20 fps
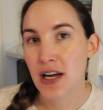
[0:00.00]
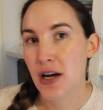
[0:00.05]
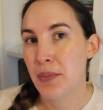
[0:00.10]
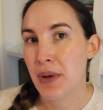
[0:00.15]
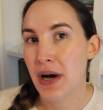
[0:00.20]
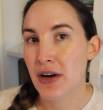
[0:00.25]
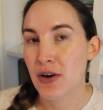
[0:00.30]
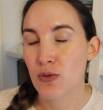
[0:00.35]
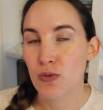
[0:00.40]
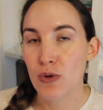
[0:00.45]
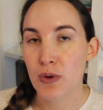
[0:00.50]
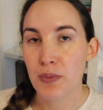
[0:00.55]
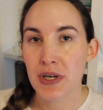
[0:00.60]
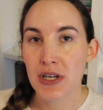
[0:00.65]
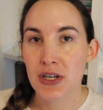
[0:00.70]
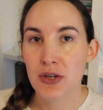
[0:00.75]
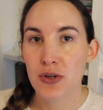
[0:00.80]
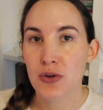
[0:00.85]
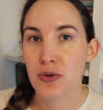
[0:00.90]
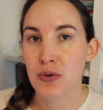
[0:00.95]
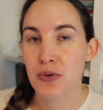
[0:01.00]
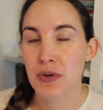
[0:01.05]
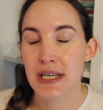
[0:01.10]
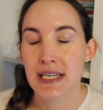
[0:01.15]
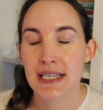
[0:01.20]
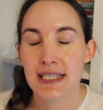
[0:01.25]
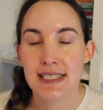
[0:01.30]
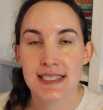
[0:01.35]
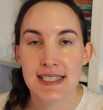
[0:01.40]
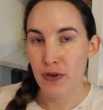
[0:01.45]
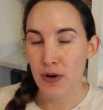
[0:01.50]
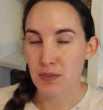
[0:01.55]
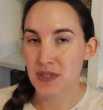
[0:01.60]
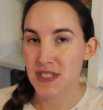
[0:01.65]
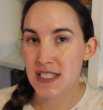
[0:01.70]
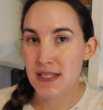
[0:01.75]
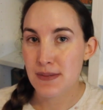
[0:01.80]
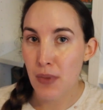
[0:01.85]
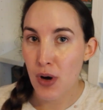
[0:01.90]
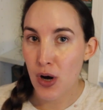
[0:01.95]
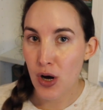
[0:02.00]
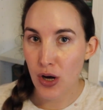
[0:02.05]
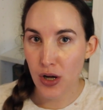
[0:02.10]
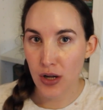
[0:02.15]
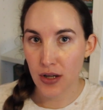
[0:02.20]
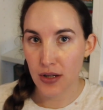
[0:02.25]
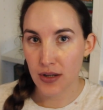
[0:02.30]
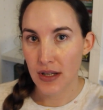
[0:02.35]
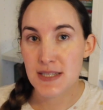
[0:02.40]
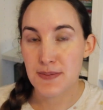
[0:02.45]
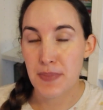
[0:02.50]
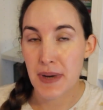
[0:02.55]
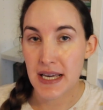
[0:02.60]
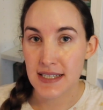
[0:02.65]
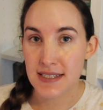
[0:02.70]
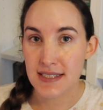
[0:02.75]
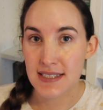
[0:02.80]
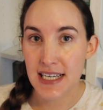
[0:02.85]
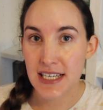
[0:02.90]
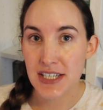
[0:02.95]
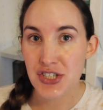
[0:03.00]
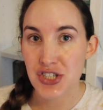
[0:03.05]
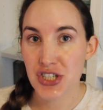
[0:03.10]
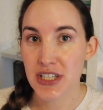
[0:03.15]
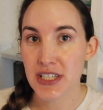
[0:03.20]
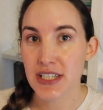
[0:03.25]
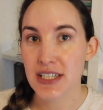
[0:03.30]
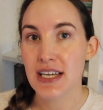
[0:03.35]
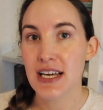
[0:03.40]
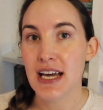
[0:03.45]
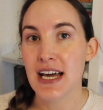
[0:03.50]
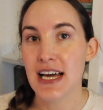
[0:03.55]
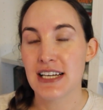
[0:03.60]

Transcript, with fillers: about a woman who is from a small space station,